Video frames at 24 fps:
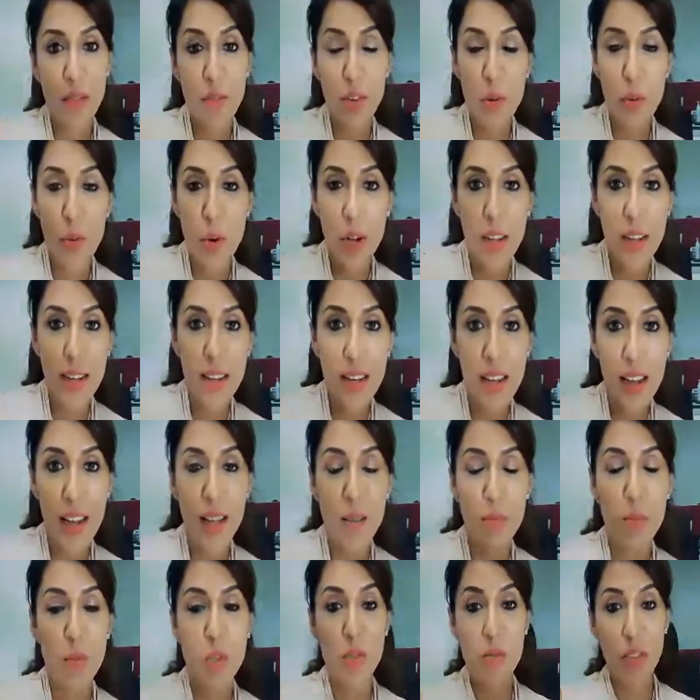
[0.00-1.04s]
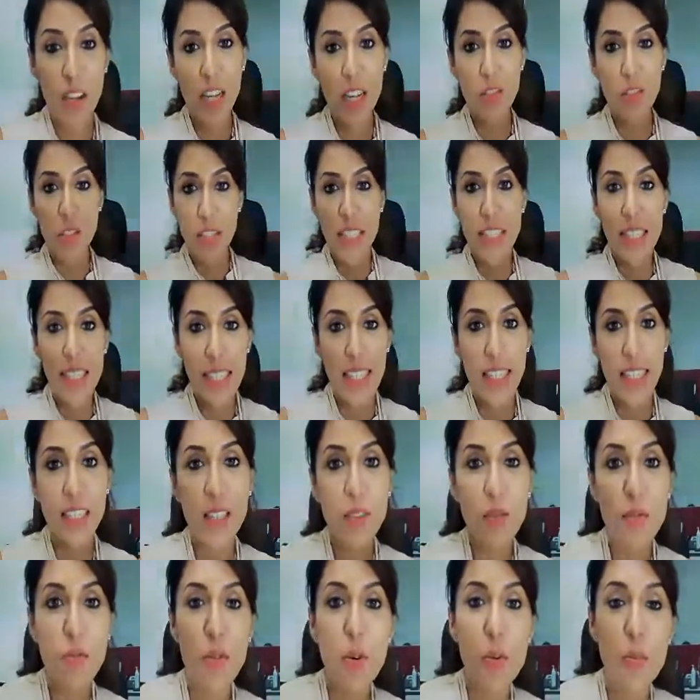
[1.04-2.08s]
everyone. I'm Shivajini
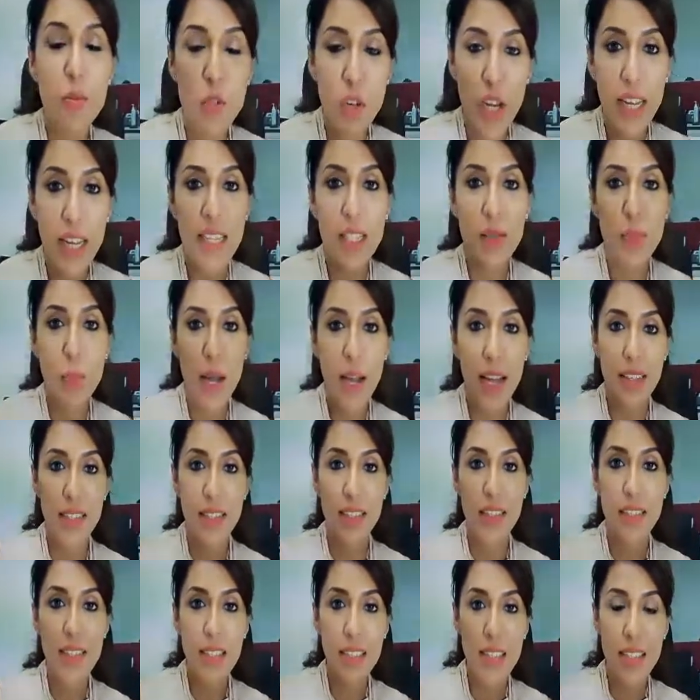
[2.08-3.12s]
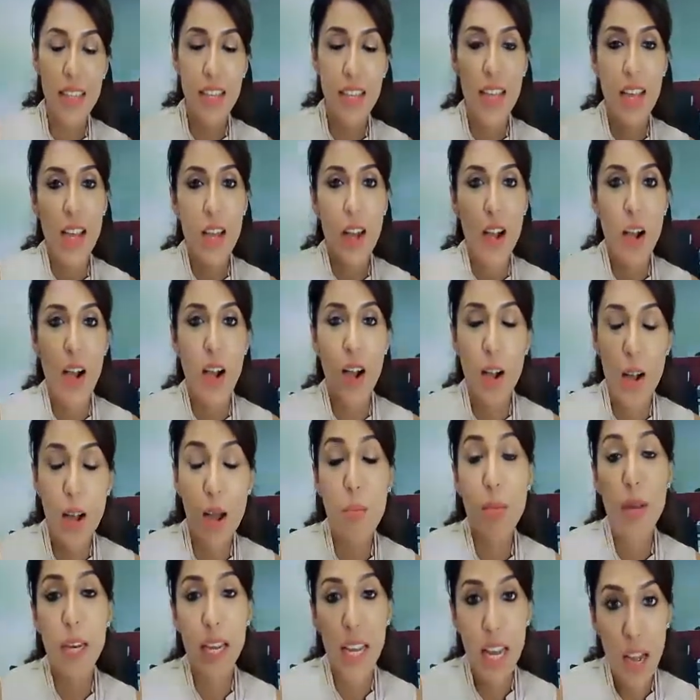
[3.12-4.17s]
Seelan from JS Partners.
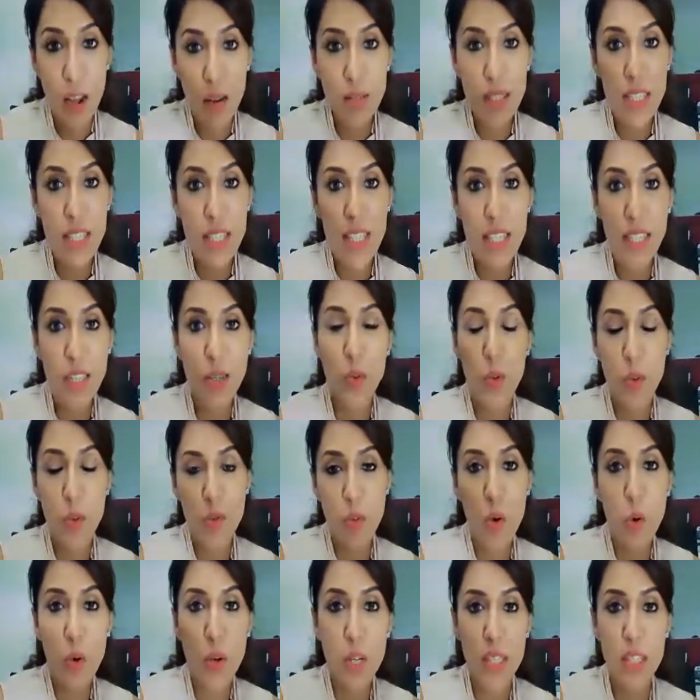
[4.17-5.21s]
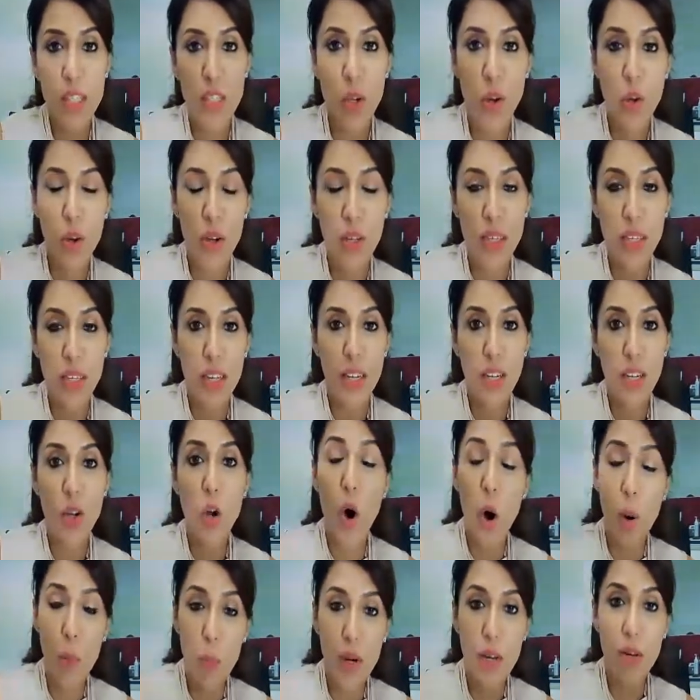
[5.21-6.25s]
I'm an accountant and we focus on
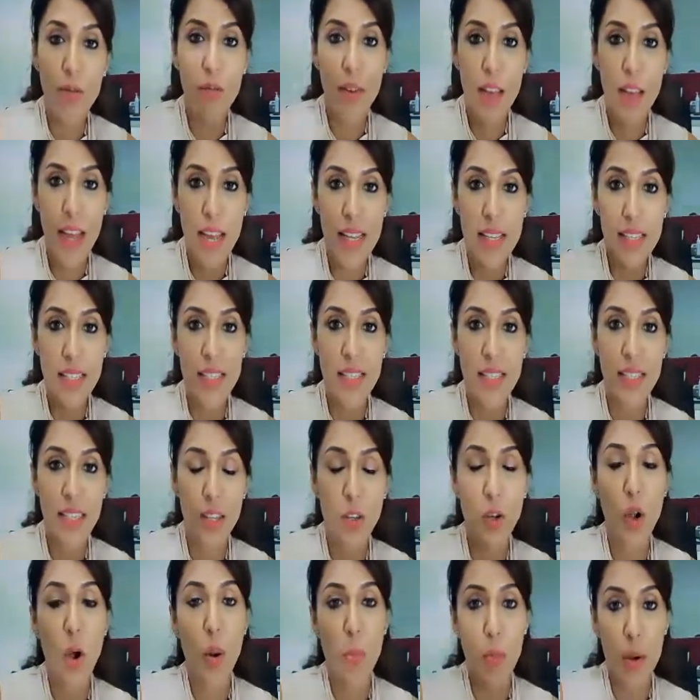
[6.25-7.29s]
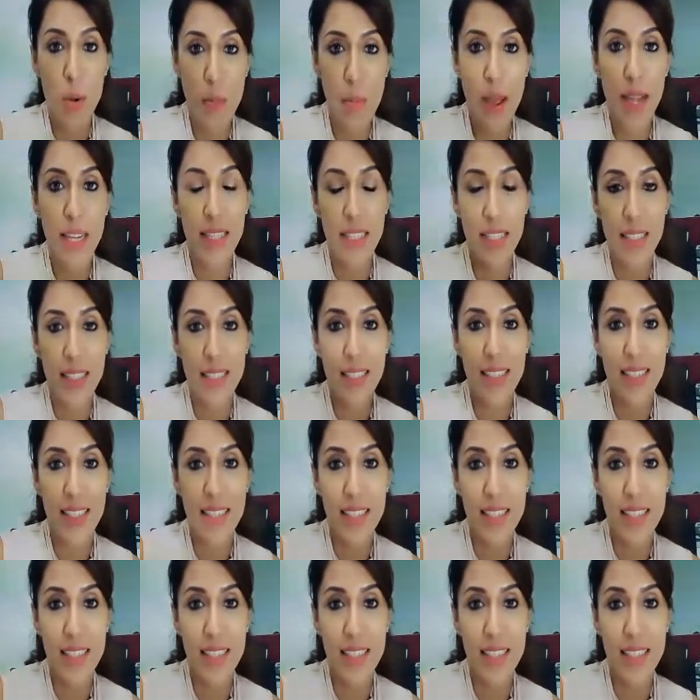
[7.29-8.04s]
corporate affairs and corporate matters.